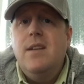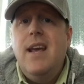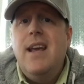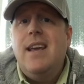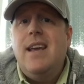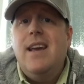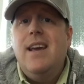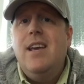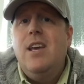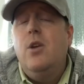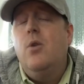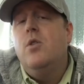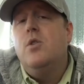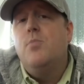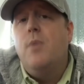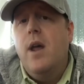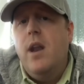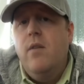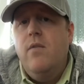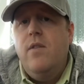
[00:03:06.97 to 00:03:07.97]
take huge
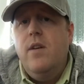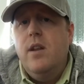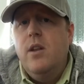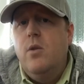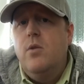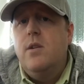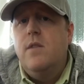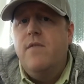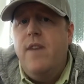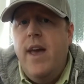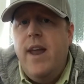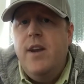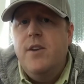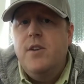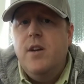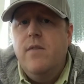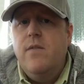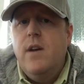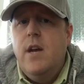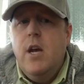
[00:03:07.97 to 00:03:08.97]
benefit and huge advantage
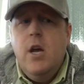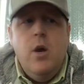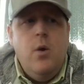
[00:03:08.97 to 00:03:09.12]
of.